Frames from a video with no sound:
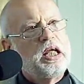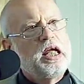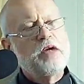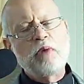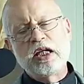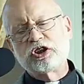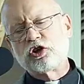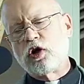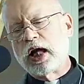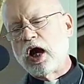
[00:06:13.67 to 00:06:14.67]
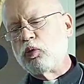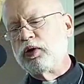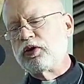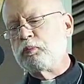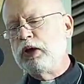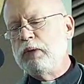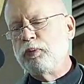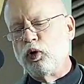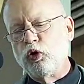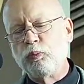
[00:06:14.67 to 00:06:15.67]
It may start out with the
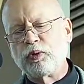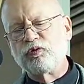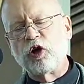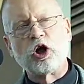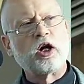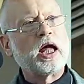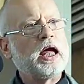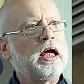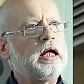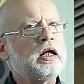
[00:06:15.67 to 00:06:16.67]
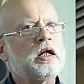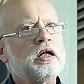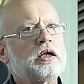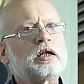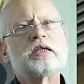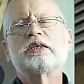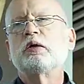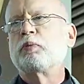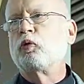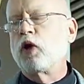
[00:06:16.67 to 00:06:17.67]
people who prefer a
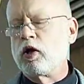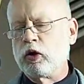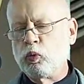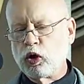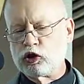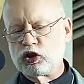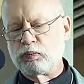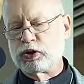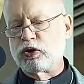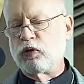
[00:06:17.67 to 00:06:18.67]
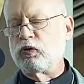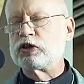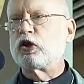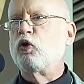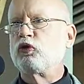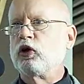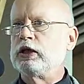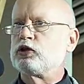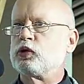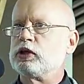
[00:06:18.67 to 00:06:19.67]
contemporary worship service over a
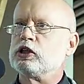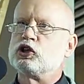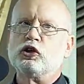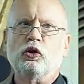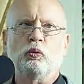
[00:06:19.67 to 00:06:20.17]
traditional